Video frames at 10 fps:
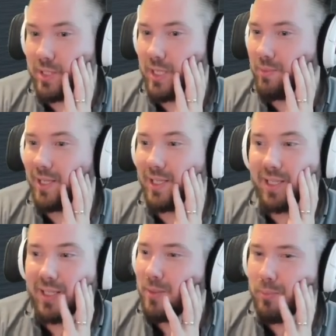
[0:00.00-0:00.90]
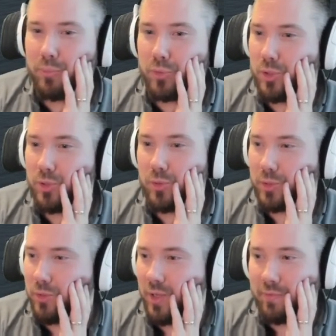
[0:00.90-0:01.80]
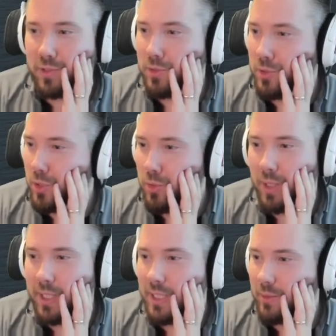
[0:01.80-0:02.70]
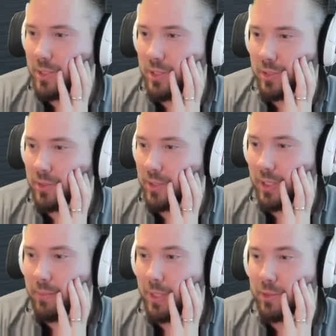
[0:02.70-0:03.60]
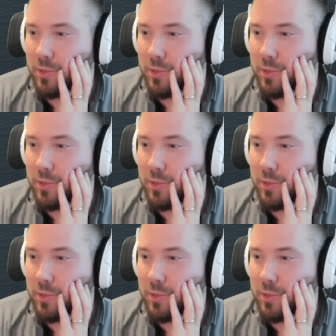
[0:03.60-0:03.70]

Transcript: And I'm like, bro, you have no idea what you're talking about.